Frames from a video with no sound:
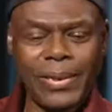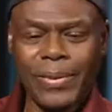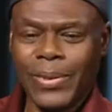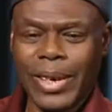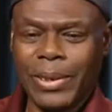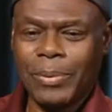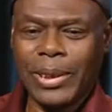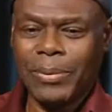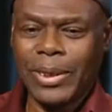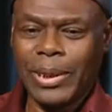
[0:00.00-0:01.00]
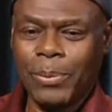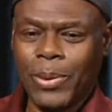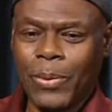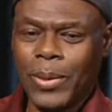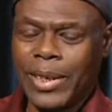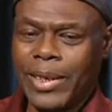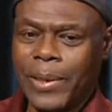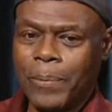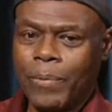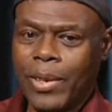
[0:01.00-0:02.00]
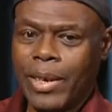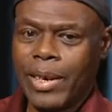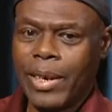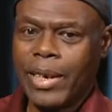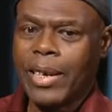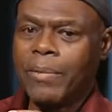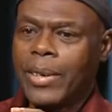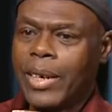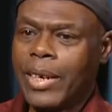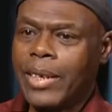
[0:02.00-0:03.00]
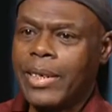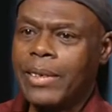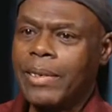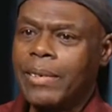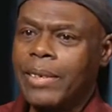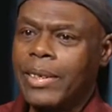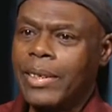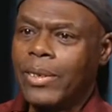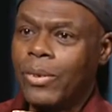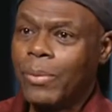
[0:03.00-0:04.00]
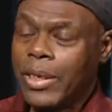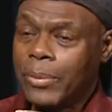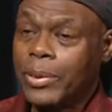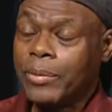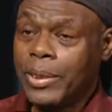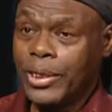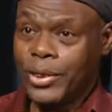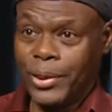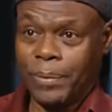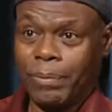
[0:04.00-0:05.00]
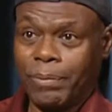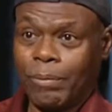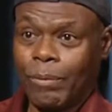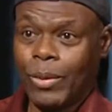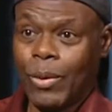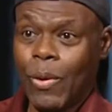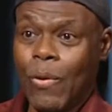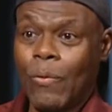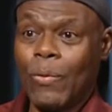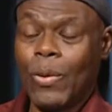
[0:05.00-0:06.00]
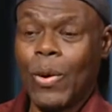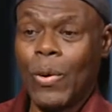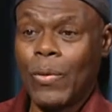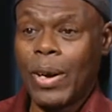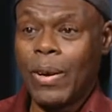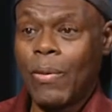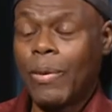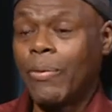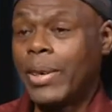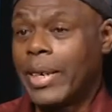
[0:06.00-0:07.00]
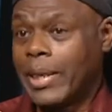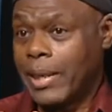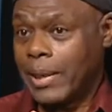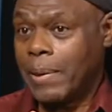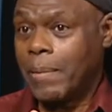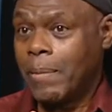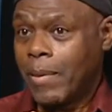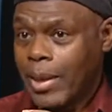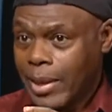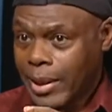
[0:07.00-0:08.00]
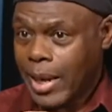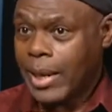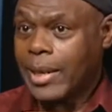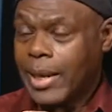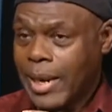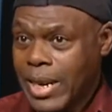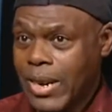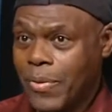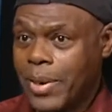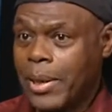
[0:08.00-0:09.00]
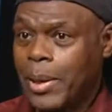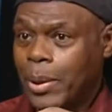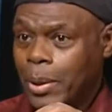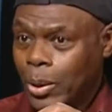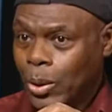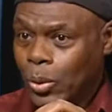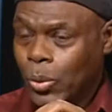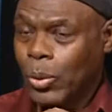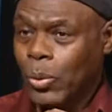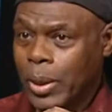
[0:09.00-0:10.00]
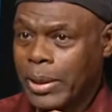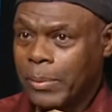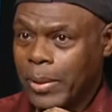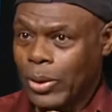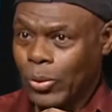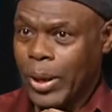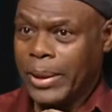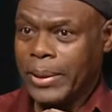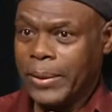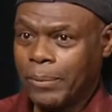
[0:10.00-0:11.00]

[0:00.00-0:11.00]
you can't believe this, Paul, but I have had the dubious privilege of overflying that country not once but twice.